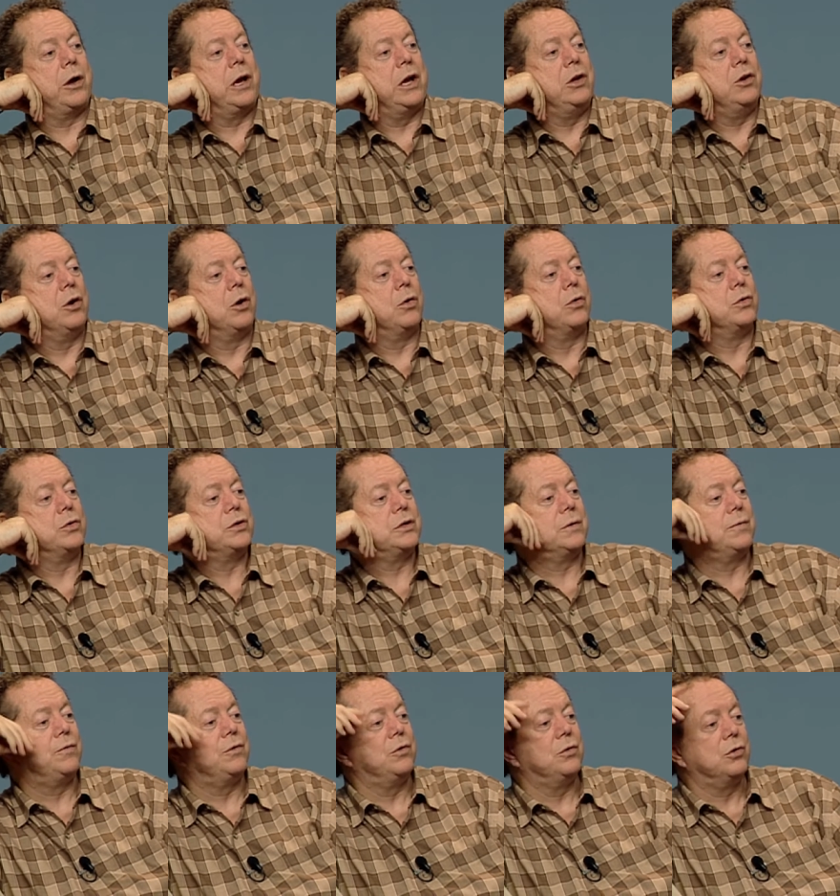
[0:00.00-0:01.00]
He knows
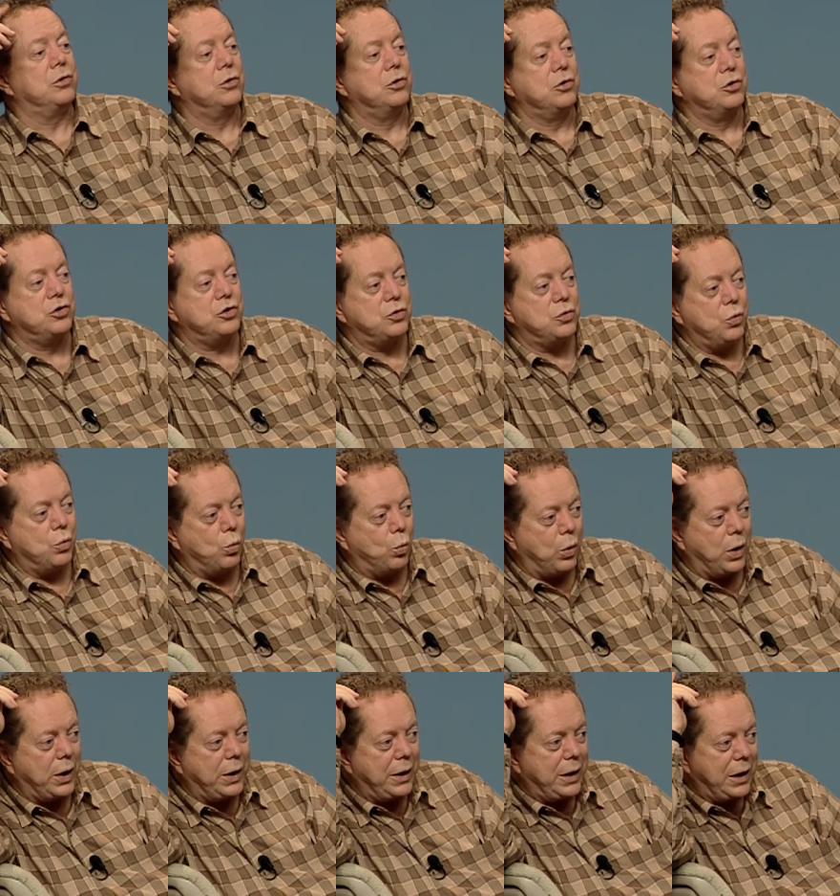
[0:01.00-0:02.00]
if you lose
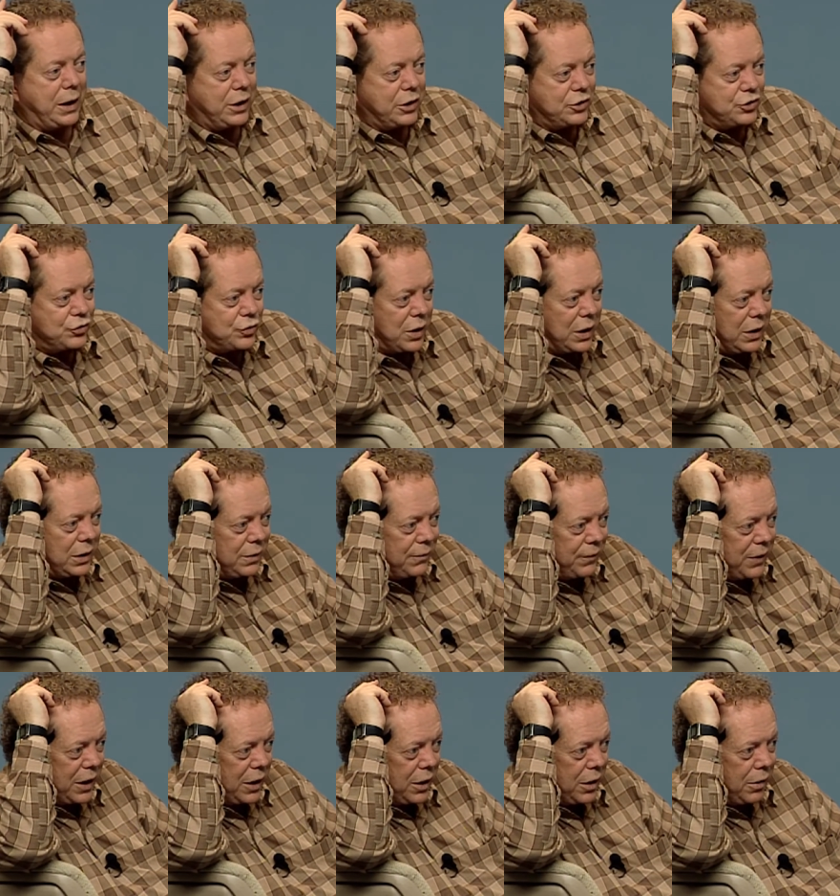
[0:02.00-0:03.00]
one strand of
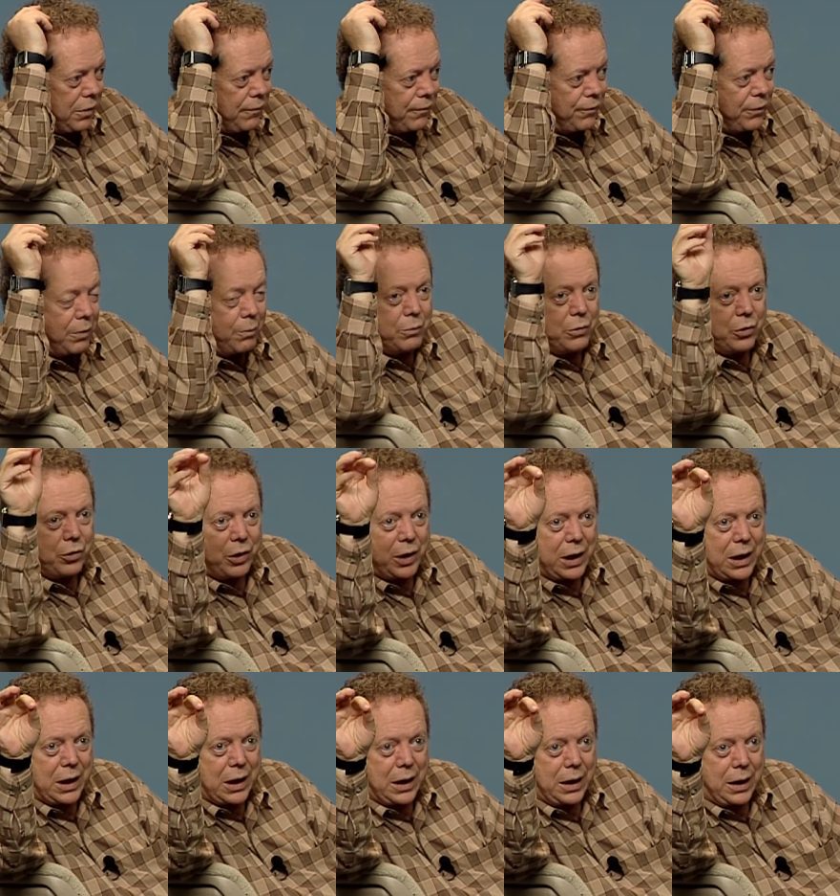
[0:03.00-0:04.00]
hair from your
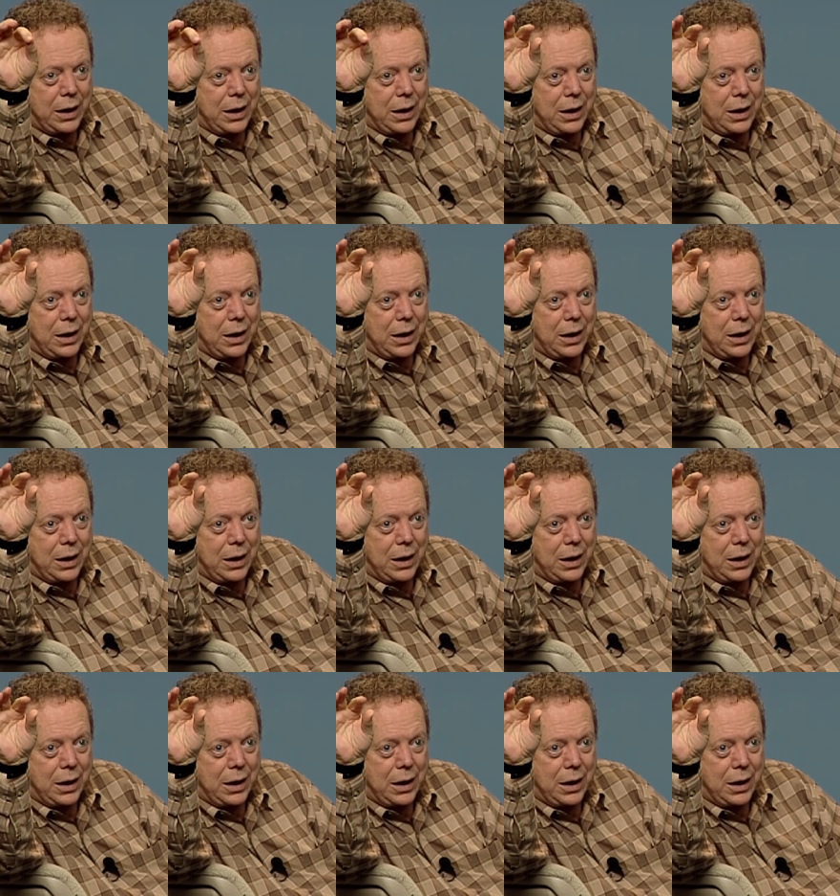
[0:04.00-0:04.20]
head.